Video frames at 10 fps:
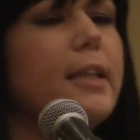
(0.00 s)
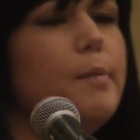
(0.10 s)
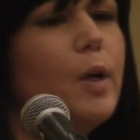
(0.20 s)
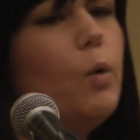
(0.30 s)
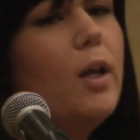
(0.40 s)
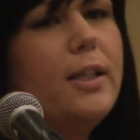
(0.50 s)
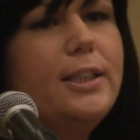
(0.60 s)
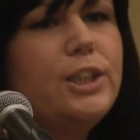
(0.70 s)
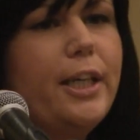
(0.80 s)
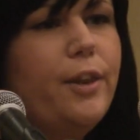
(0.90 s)
and let my
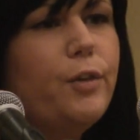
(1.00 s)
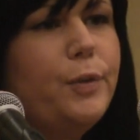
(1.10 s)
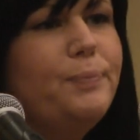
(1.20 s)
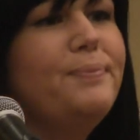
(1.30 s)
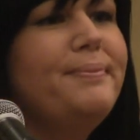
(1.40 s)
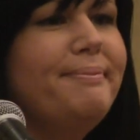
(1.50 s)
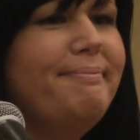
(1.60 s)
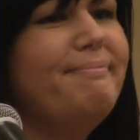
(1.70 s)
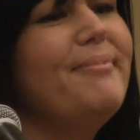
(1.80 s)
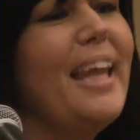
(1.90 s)
qualities shine through.
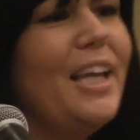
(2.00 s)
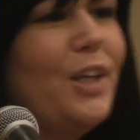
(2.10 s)
Thank